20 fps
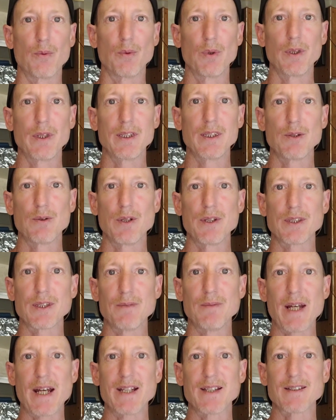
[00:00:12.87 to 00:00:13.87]
Really doing
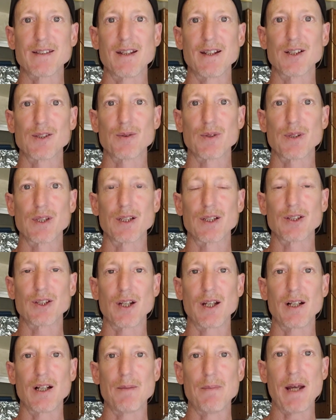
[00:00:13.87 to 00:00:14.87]
some nice things with this
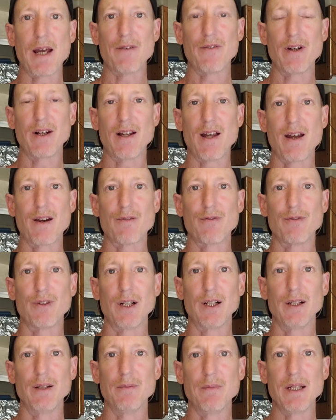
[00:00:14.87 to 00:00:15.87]
channel. I'm having a lot of
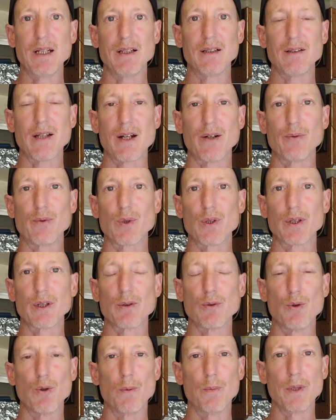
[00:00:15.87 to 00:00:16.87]
fun, meeting a lot of really
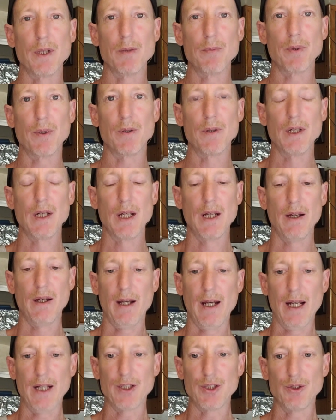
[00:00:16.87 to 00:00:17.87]
cool people.
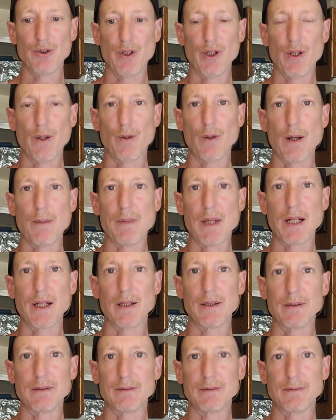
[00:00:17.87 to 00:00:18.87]
As you know, I met
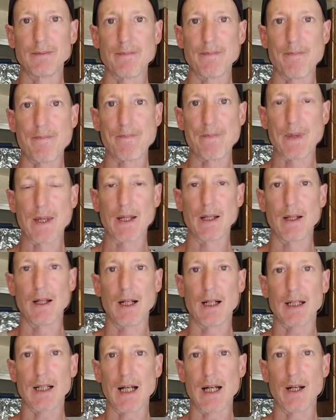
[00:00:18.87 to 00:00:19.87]
a
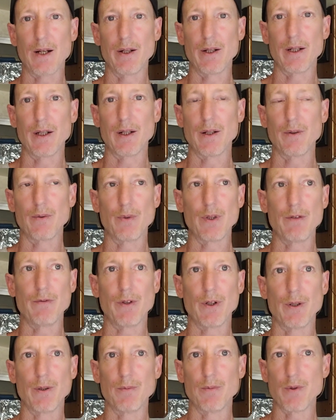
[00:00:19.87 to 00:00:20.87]
guy on a
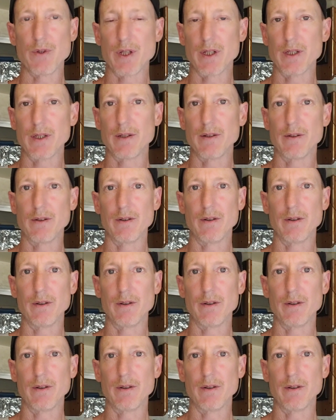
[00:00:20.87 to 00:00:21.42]
Reverb with a